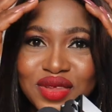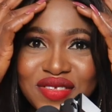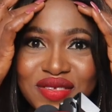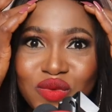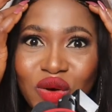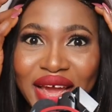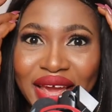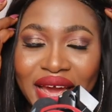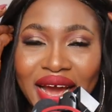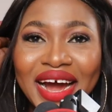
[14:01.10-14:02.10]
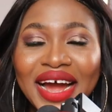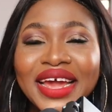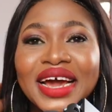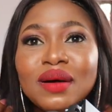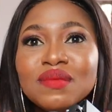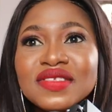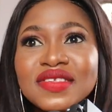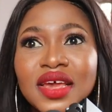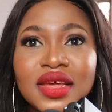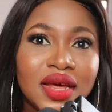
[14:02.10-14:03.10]
this is why I am
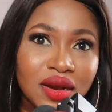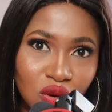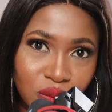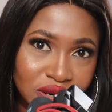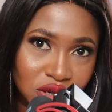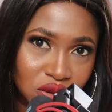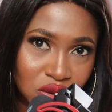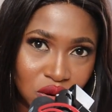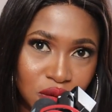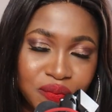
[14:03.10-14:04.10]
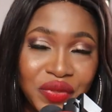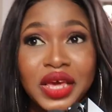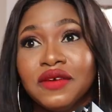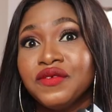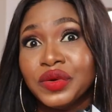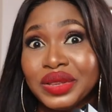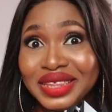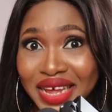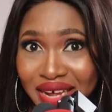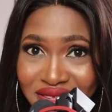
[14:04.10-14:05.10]
saying that nobody should come here
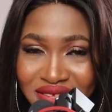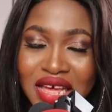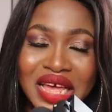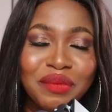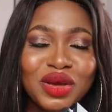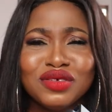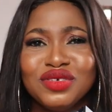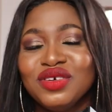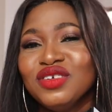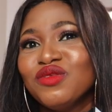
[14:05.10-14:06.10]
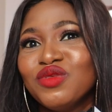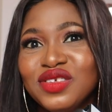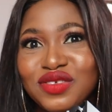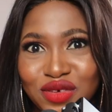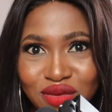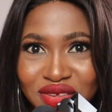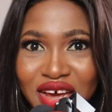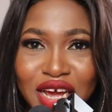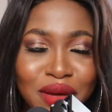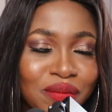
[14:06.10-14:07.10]
for that because you're going to waste your
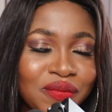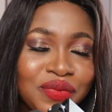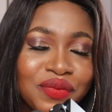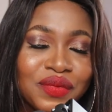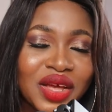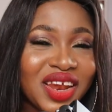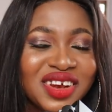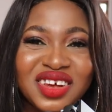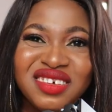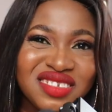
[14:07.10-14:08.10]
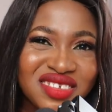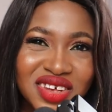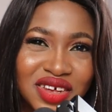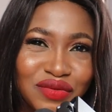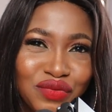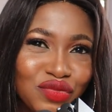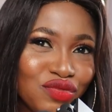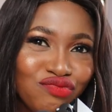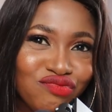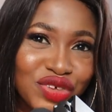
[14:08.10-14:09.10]
time. And at the end of the day,
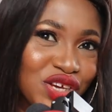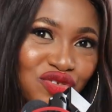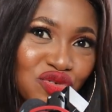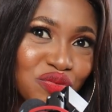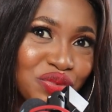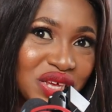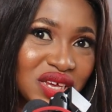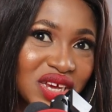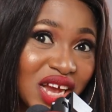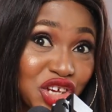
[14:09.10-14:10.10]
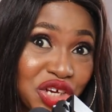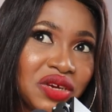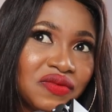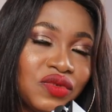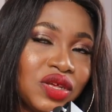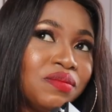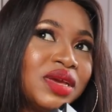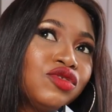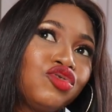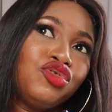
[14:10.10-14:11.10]
it won't be achieved. It
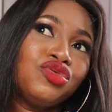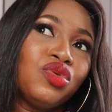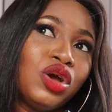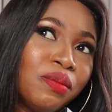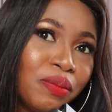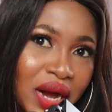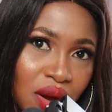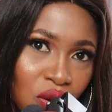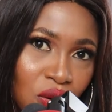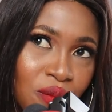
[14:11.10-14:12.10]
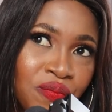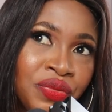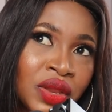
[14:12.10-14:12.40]
means you going back home,